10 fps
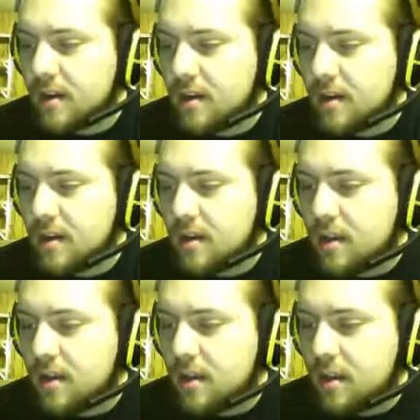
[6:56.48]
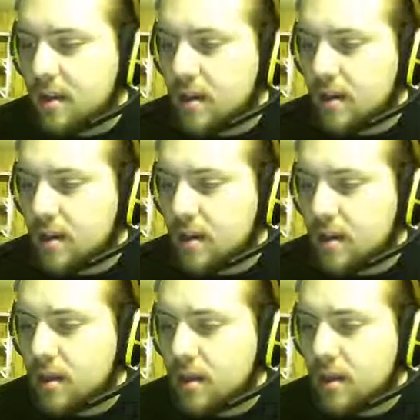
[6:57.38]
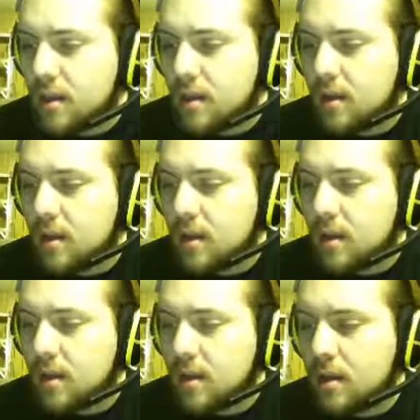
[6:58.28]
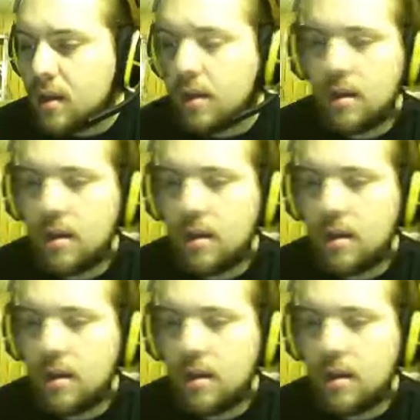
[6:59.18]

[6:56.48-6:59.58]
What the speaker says: [no speech]